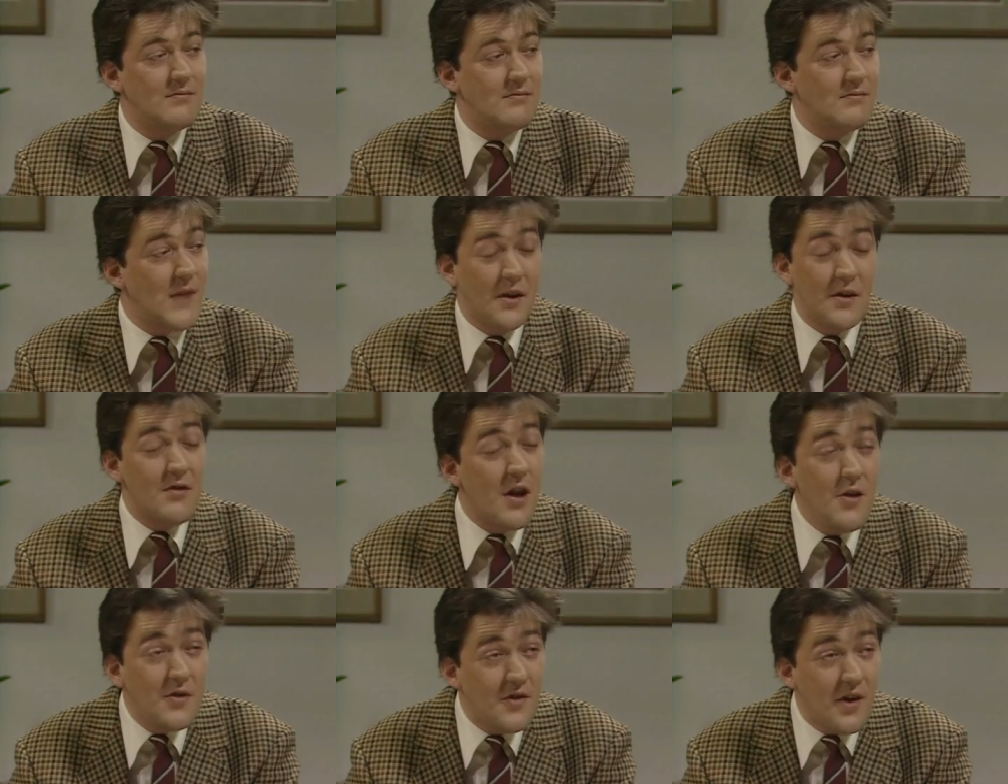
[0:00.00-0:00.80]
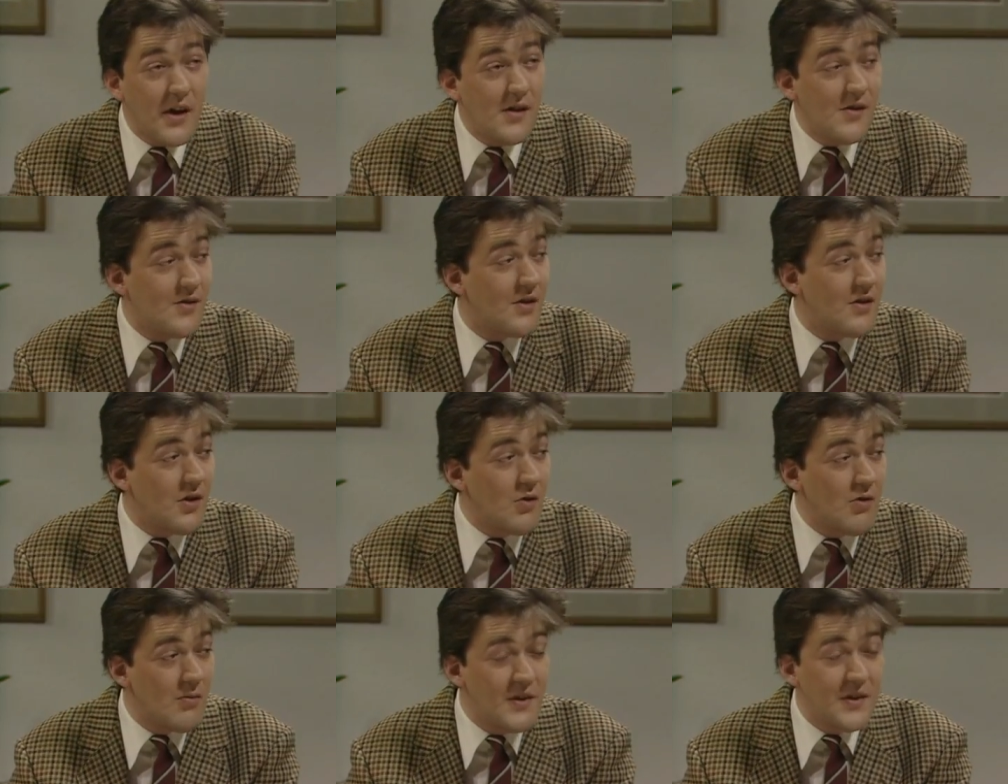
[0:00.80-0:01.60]
And at no stage did
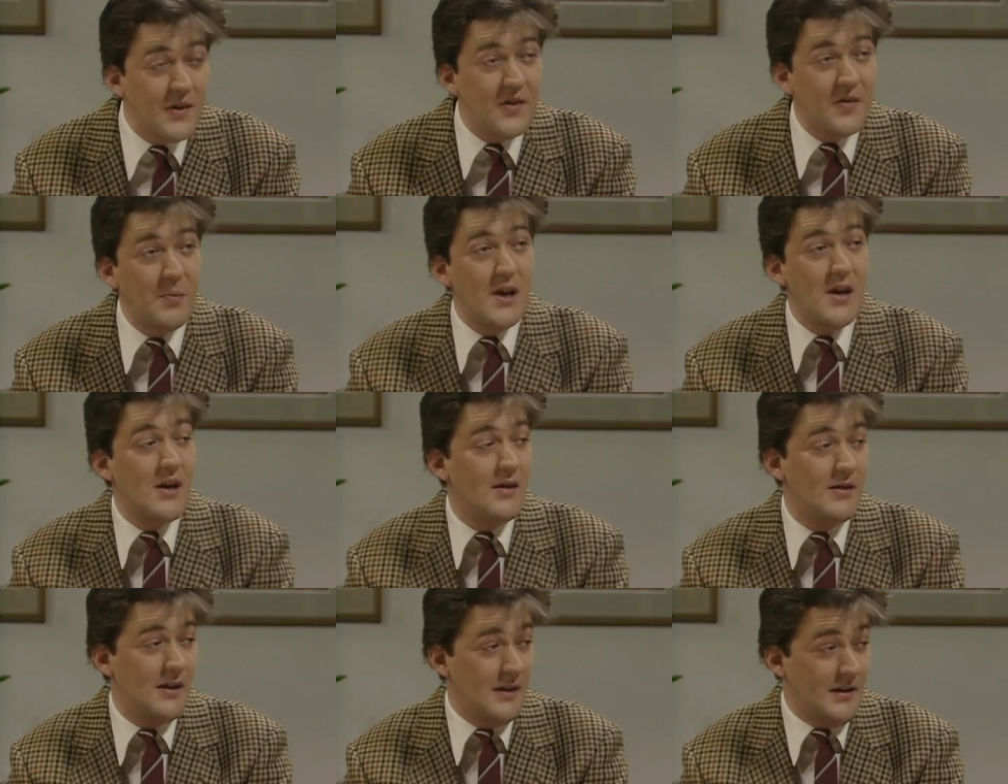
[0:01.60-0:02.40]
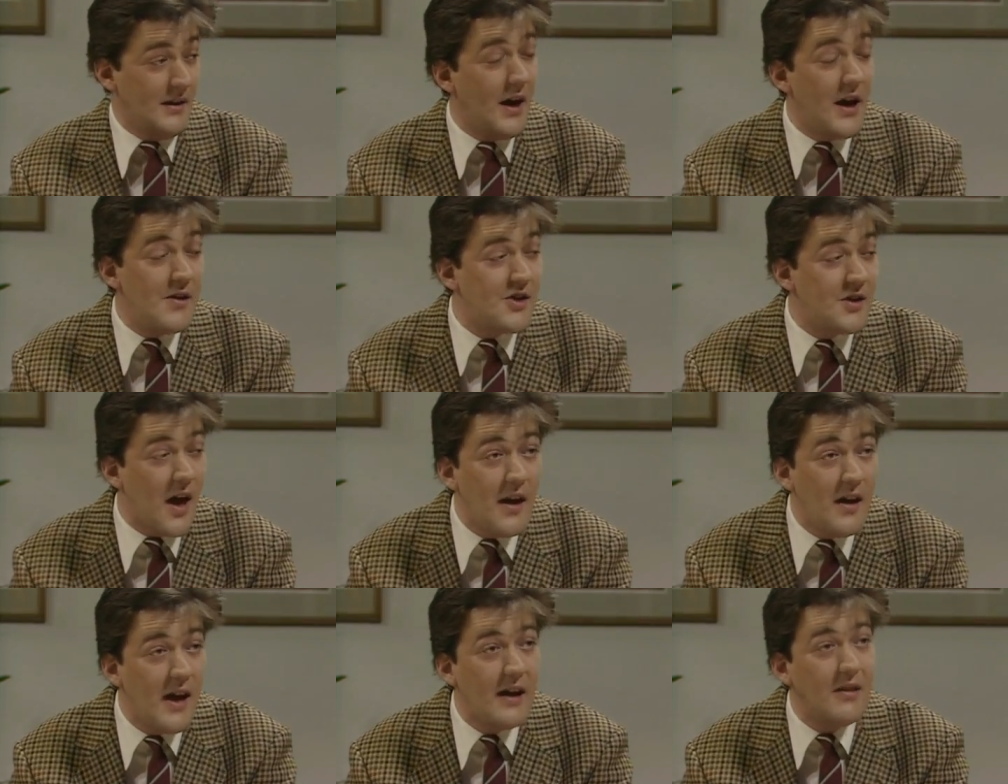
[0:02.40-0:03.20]
you or Mrs. Smear engage in
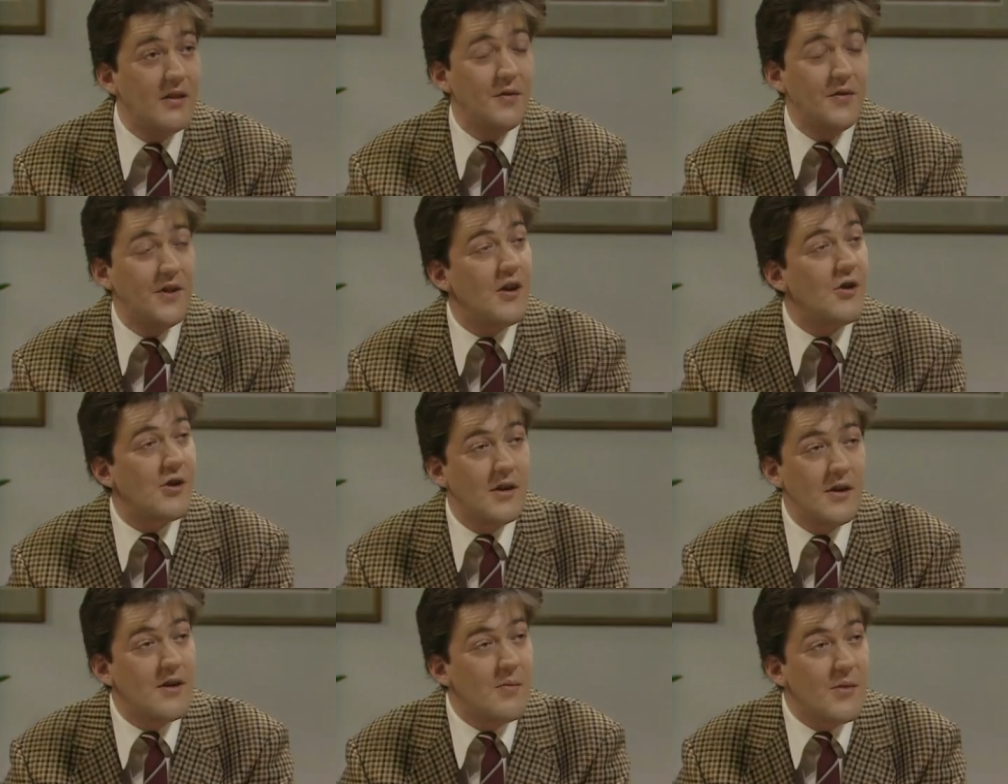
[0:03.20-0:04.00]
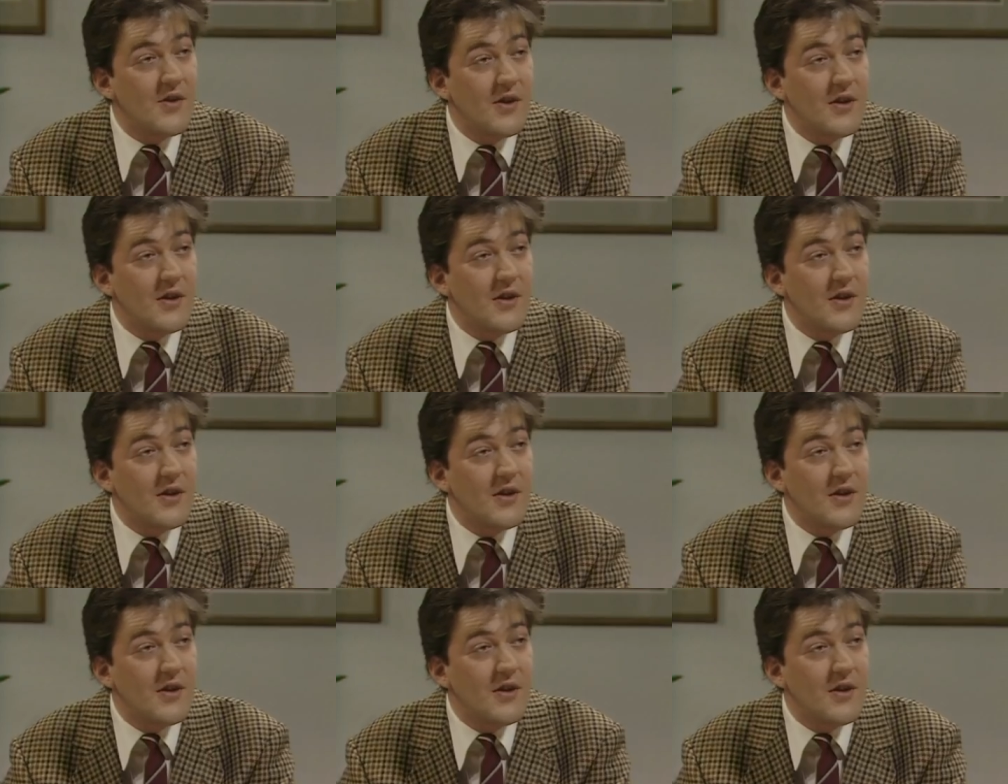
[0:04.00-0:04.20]
any act of sexual intimacy?